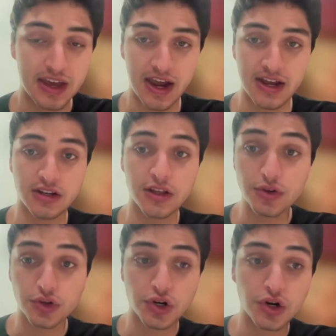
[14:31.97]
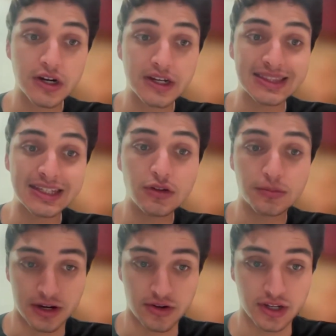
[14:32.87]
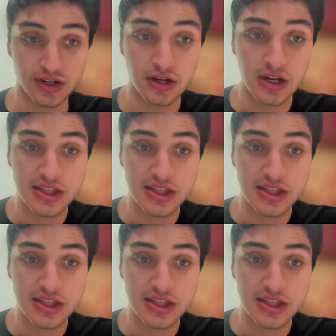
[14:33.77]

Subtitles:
And another current legal barrier